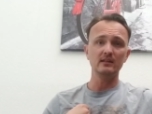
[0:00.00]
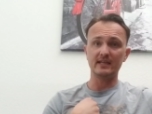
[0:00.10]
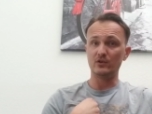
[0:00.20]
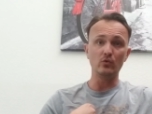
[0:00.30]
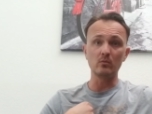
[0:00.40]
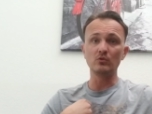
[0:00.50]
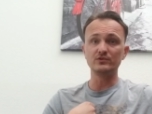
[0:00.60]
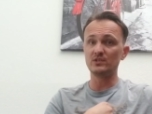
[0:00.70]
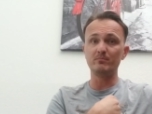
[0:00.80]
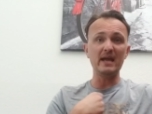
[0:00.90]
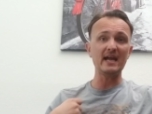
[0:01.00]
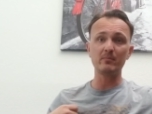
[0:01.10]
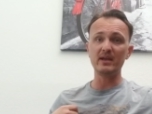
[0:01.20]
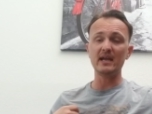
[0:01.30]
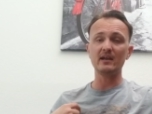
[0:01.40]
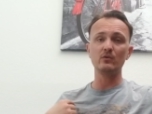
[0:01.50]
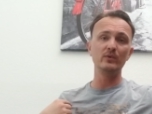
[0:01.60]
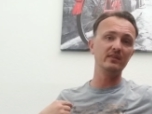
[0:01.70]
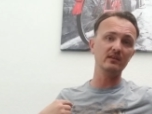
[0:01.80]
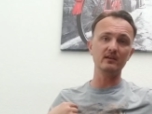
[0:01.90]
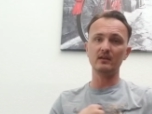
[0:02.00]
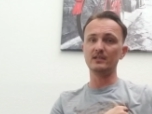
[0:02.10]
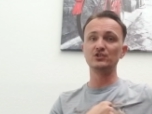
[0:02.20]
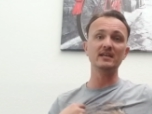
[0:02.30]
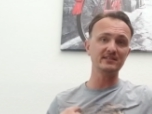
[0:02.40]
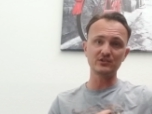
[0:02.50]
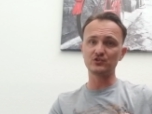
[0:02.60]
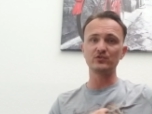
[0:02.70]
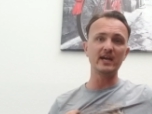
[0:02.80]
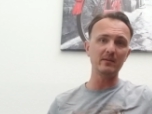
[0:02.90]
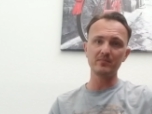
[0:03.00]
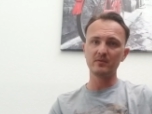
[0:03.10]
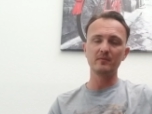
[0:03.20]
like a normal just backpack with a chest strap.